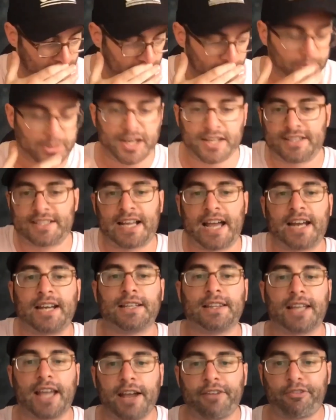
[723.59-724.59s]
but it's kind of
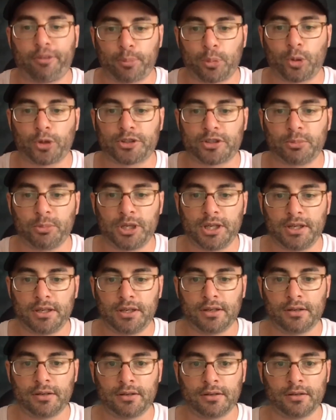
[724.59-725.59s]
laughable to me
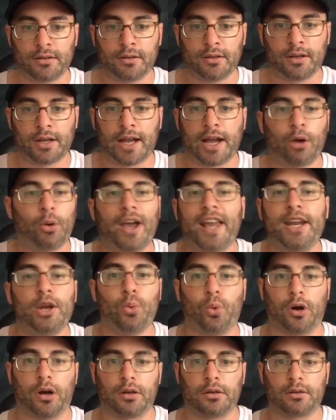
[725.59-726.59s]
how
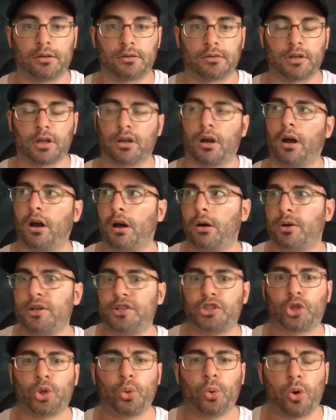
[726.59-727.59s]
anyone said, oh, he's
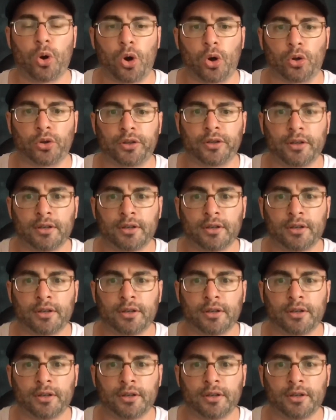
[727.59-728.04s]
too old.